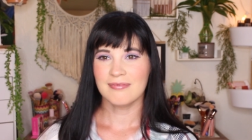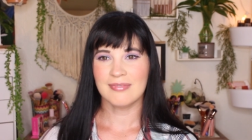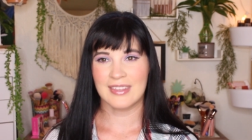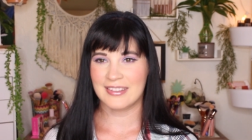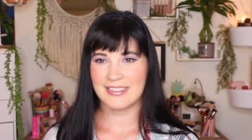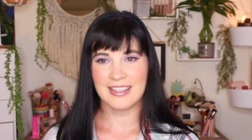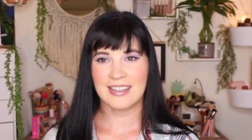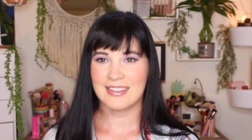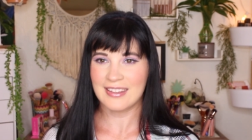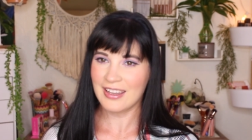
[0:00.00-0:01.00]
the
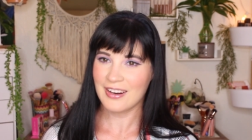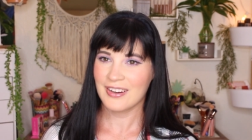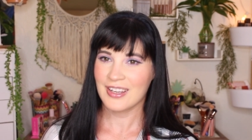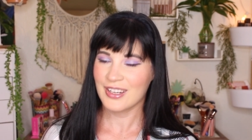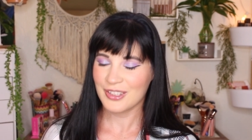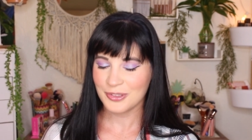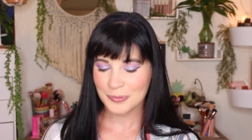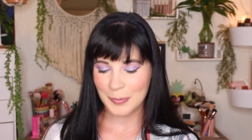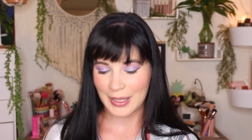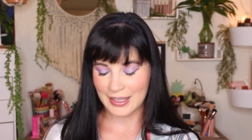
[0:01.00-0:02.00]
scent is there, you
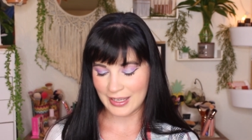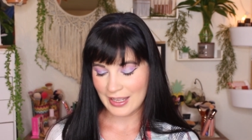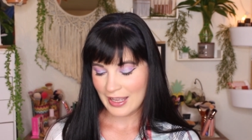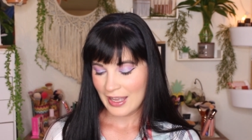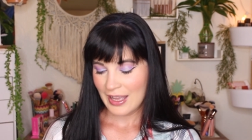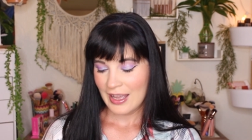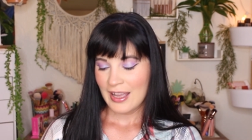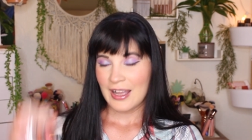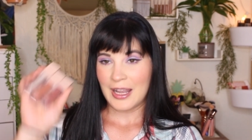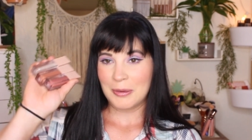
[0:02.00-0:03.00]
know? But
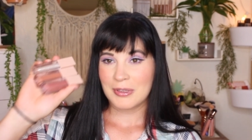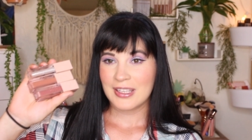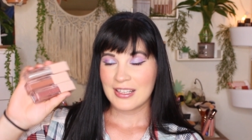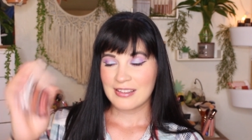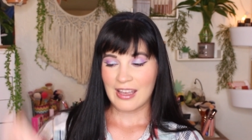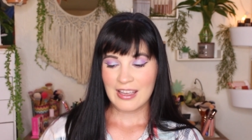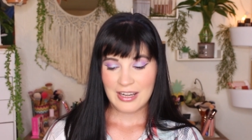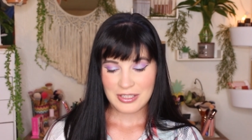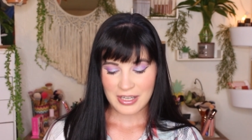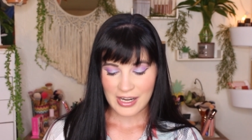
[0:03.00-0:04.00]
I'm really excited
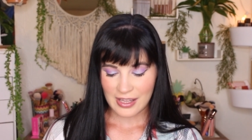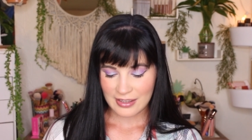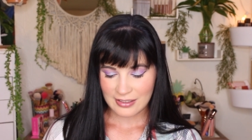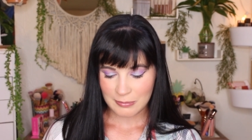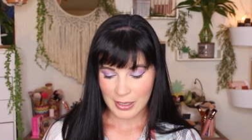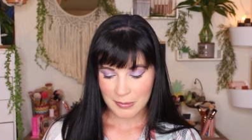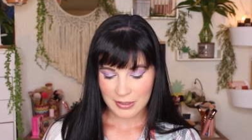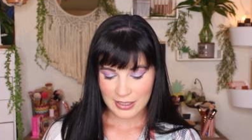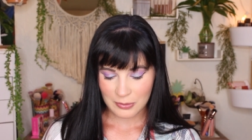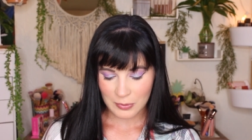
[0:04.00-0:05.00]
to try out these
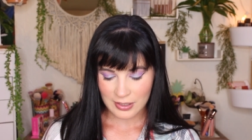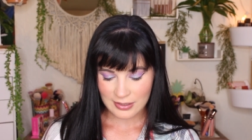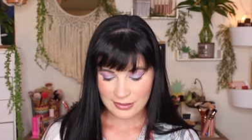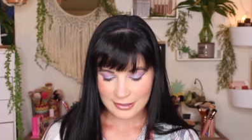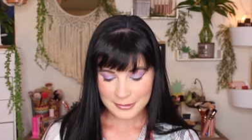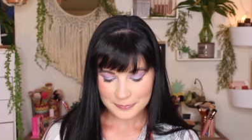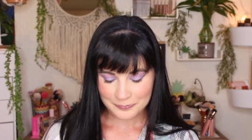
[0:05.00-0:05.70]
Maybelline ones.